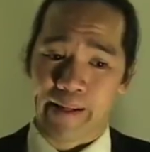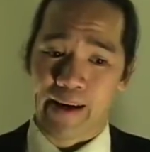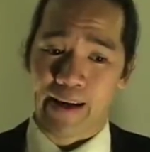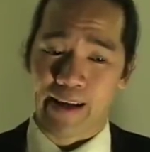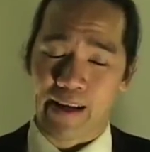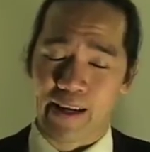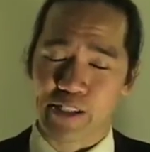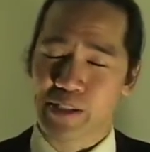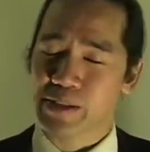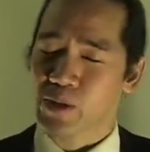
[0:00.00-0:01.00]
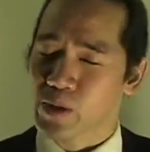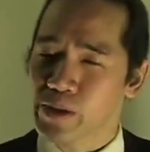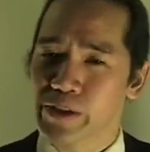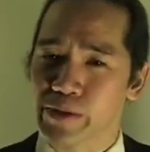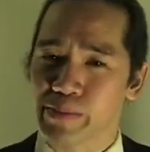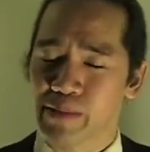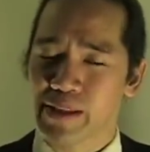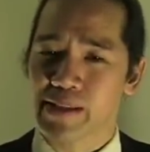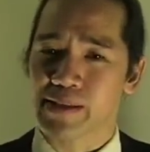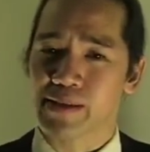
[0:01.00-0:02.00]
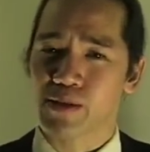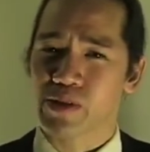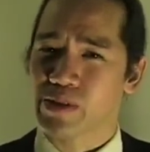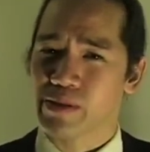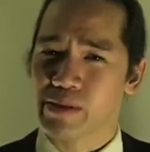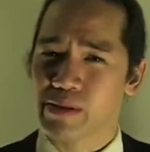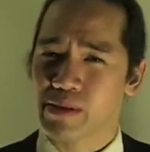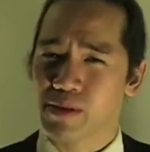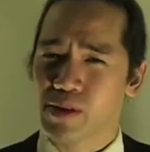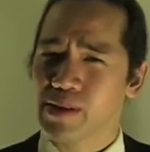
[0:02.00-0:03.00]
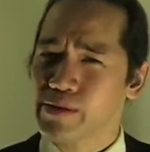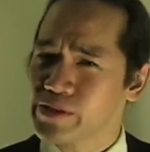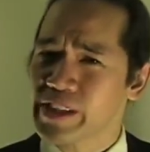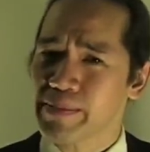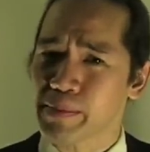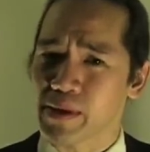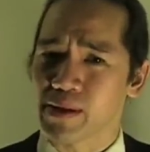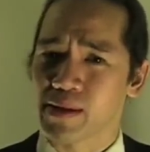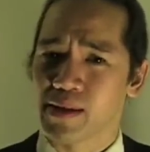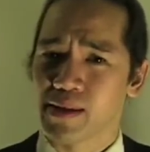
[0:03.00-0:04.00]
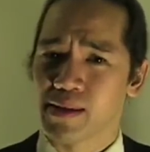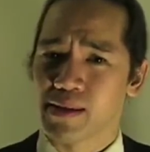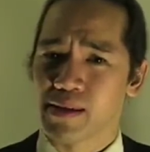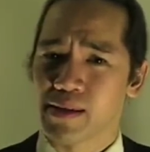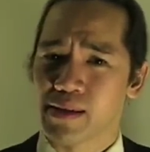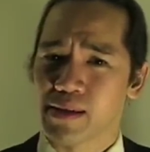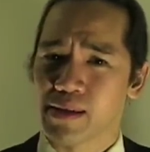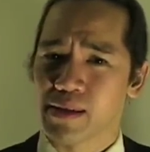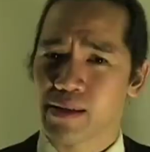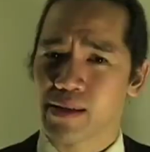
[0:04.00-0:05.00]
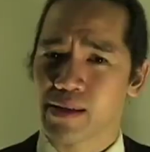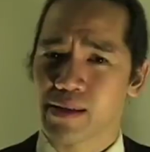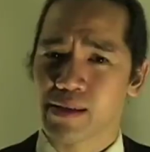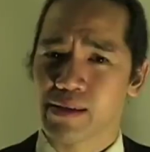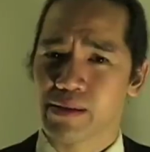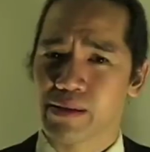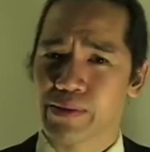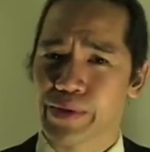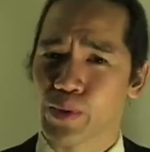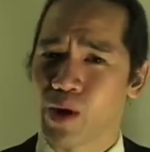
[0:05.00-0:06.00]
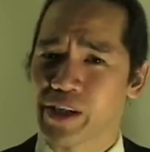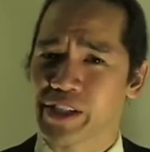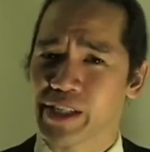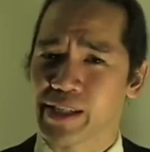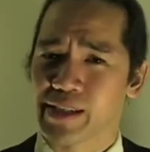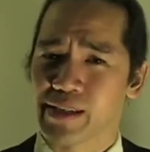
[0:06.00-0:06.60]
I, I, I, just urge you to please look, look a little deeper uh, when you're watching.